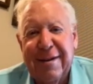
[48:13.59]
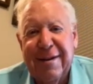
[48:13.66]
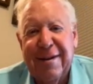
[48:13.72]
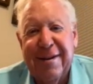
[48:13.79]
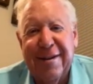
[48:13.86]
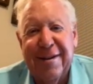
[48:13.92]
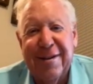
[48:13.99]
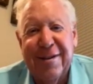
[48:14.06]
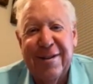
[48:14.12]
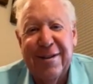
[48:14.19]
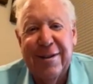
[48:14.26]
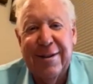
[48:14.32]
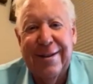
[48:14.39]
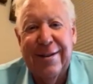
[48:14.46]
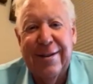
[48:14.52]

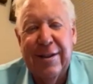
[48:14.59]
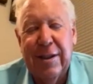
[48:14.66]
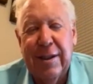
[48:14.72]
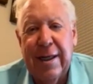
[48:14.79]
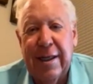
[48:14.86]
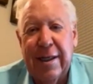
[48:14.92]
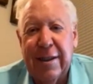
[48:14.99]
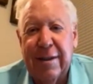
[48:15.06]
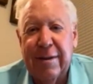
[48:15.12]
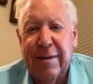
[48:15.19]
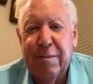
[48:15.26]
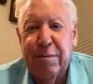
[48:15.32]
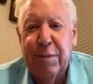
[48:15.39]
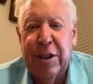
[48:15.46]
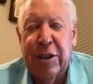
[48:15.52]

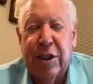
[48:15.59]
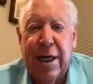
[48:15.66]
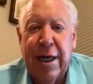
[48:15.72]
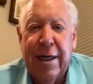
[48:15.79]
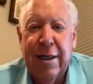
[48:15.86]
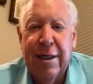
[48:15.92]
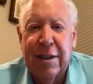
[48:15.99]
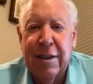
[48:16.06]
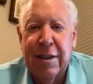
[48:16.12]
But John